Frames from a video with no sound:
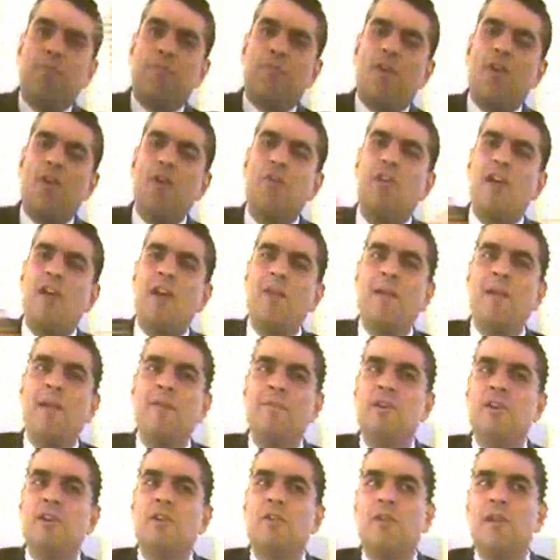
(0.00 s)
program
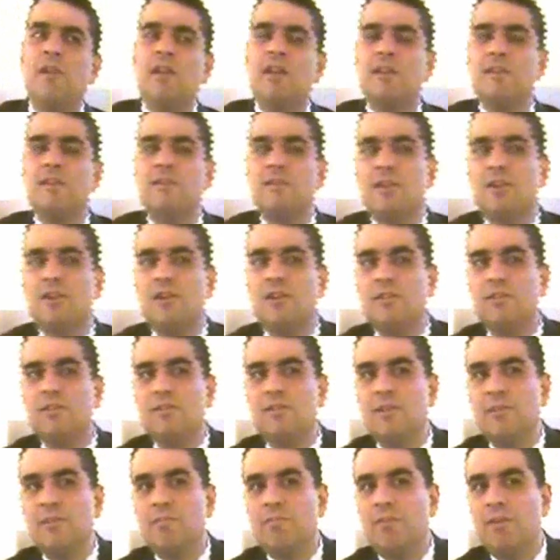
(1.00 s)
aimed at Greek and
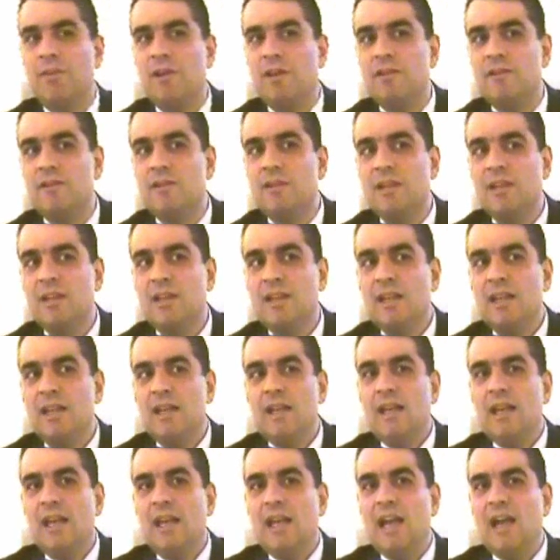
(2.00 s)
Turkish Cypriots?
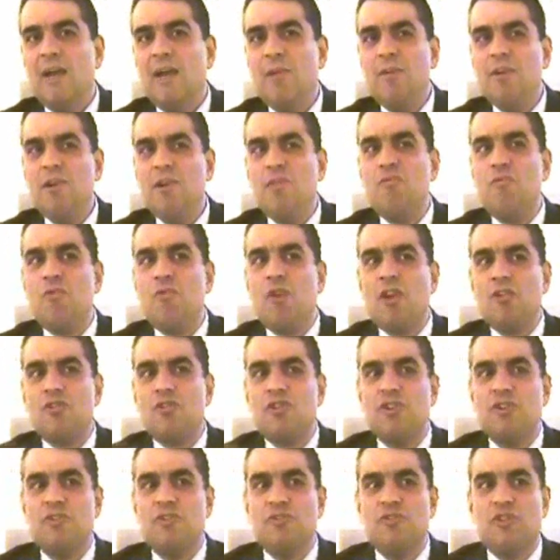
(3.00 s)
How would a
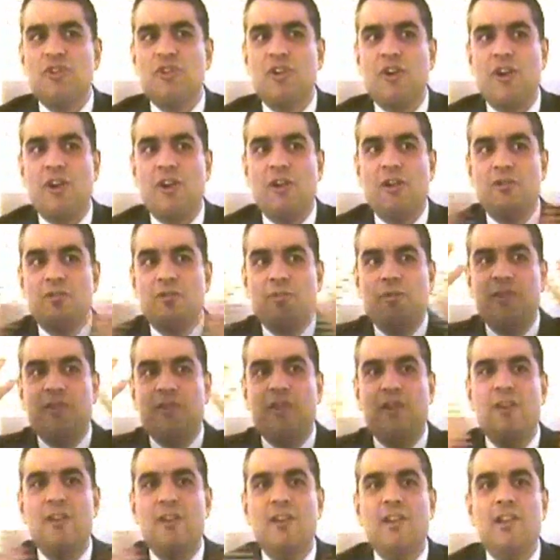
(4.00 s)
Russian child
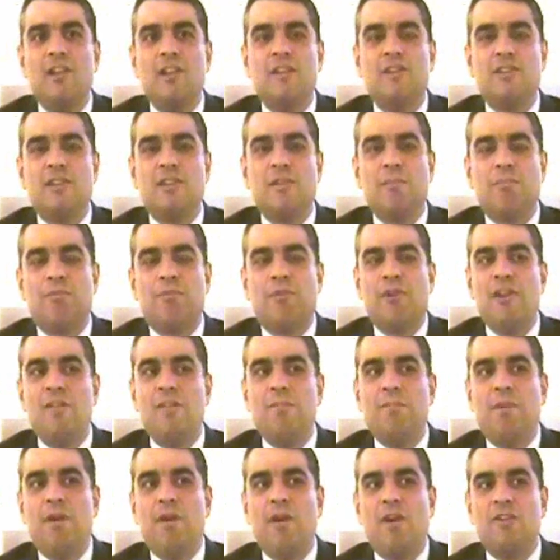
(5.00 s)
with a
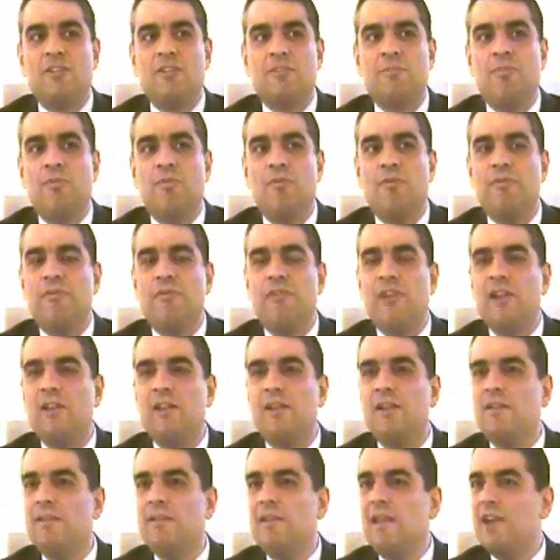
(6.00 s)
Cypriot passport
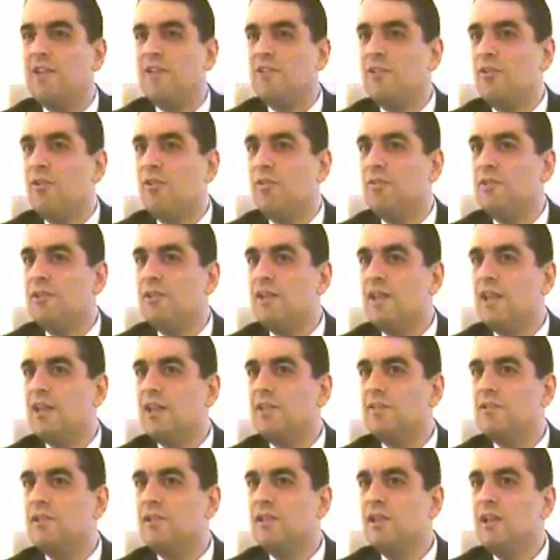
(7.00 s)
feel in that
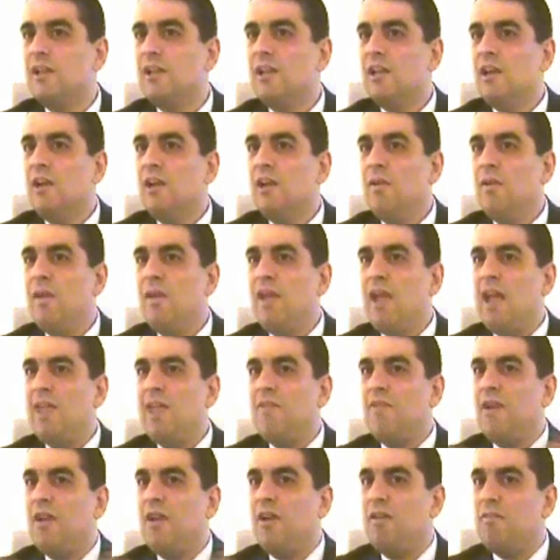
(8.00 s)
context? We
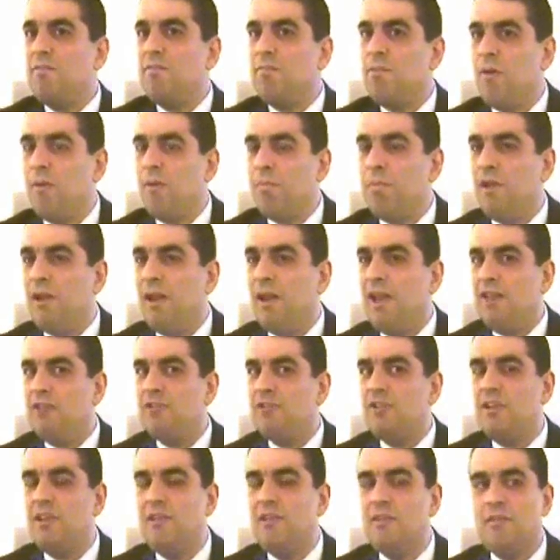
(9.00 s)
have a
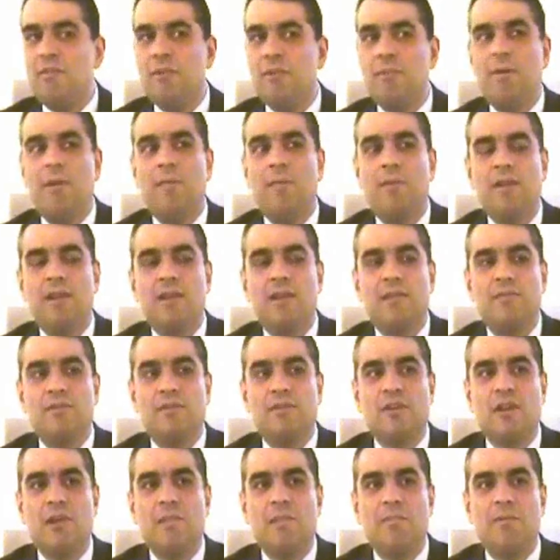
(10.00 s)
population in the Republic
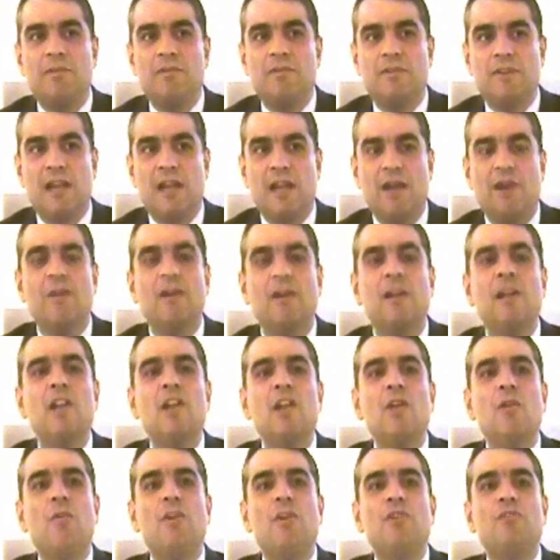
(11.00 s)
of Cyprus now
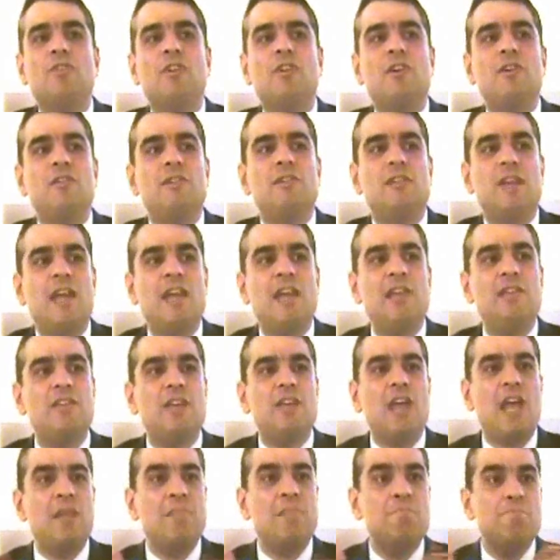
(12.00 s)
which
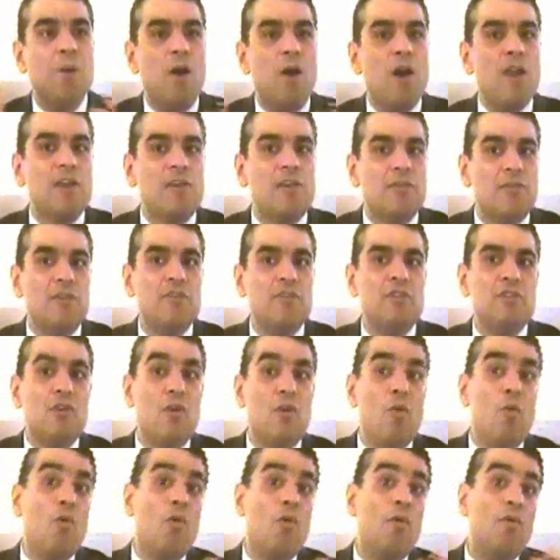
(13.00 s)
contains a migrant
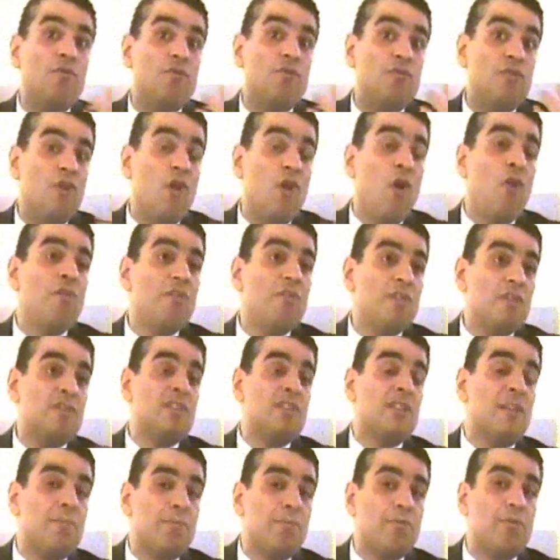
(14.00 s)
or
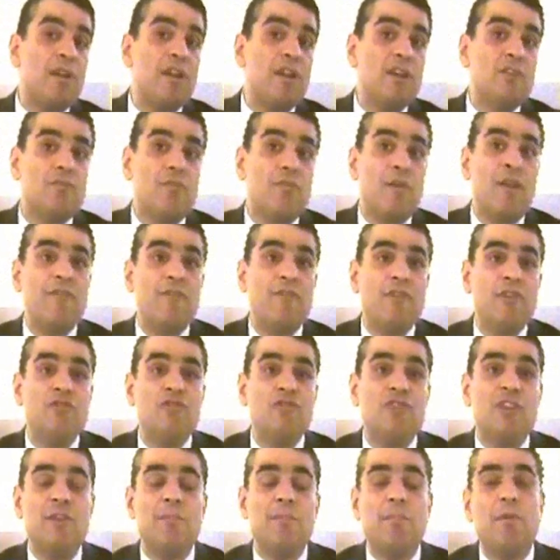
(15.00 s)
non-Cypriot
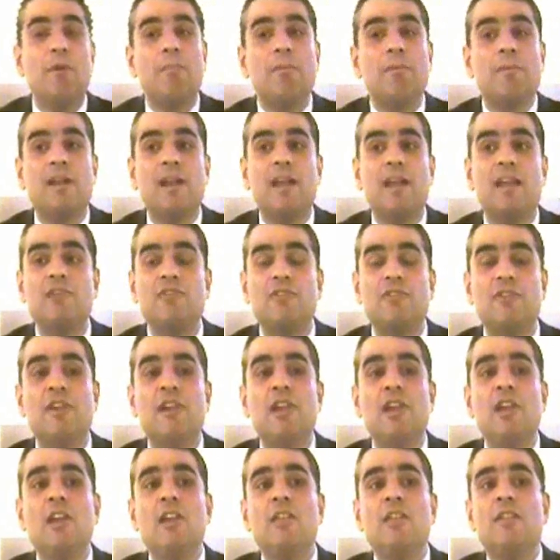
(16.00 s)
refugee
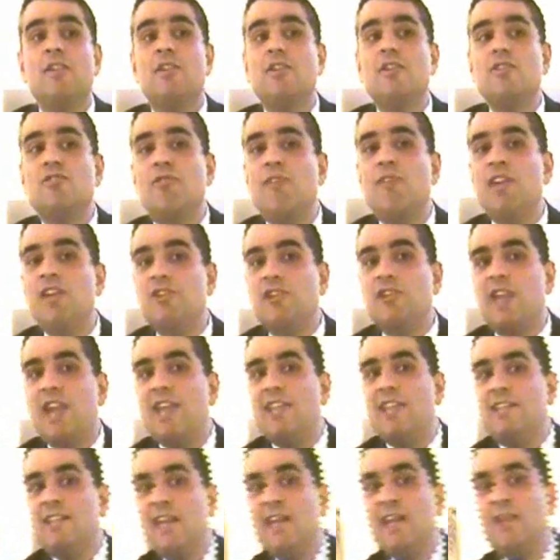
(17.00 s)
population that has reached
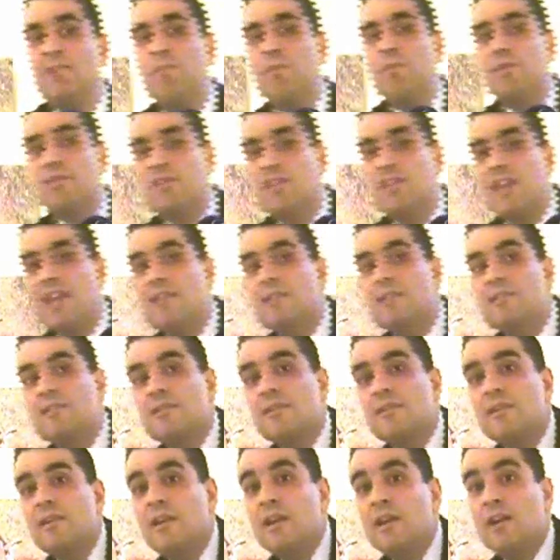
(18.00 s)

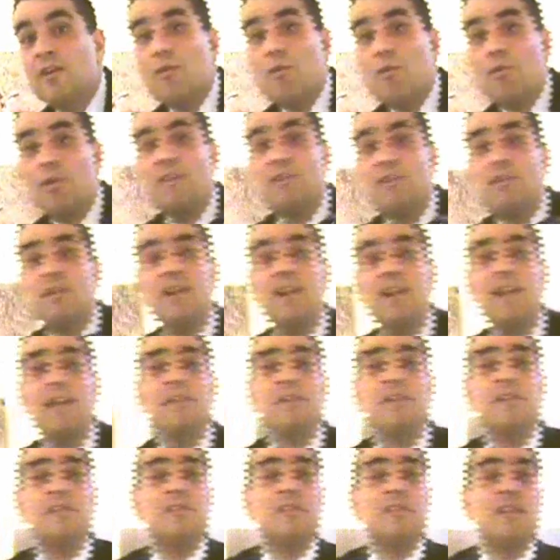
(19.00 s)
18%, according to the
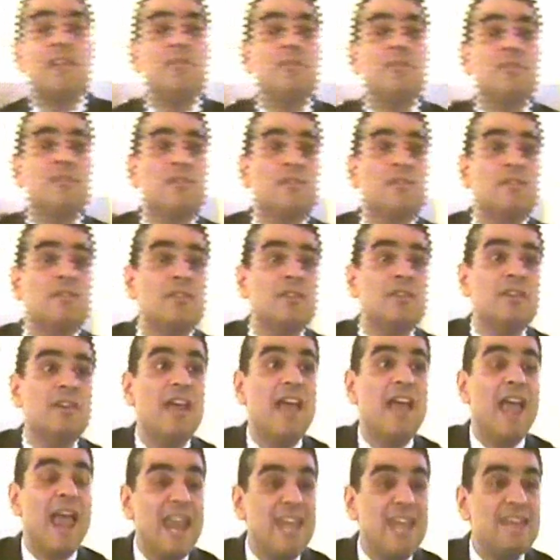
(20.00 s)
latest census.
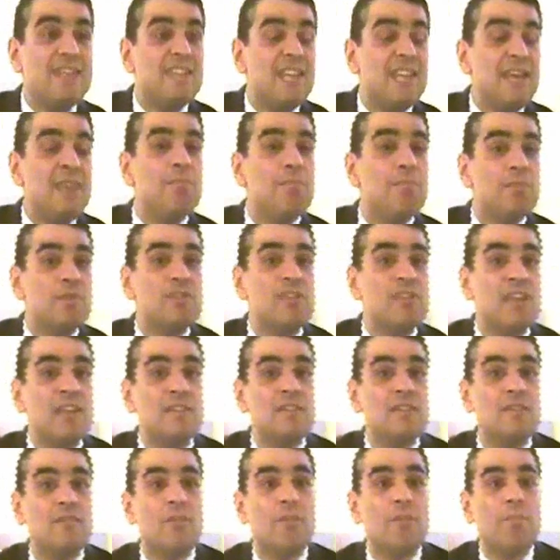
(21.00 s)

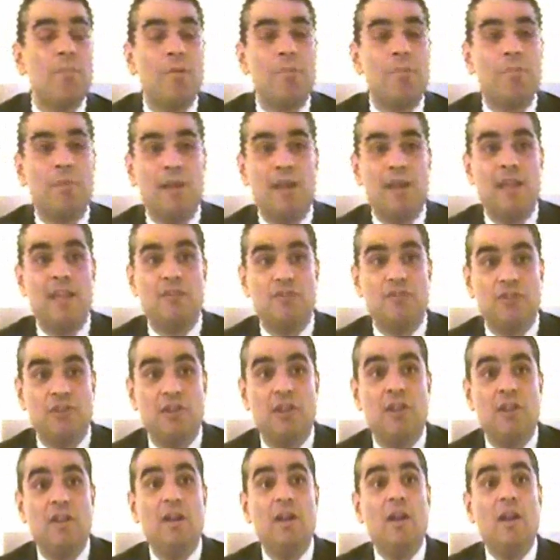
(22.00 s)
18% of the
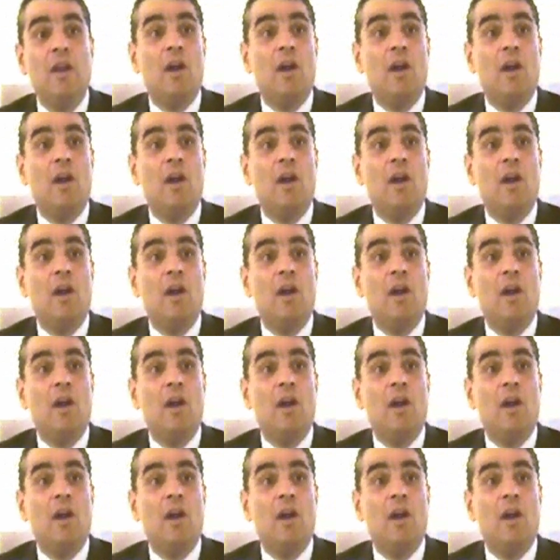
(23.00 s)
population,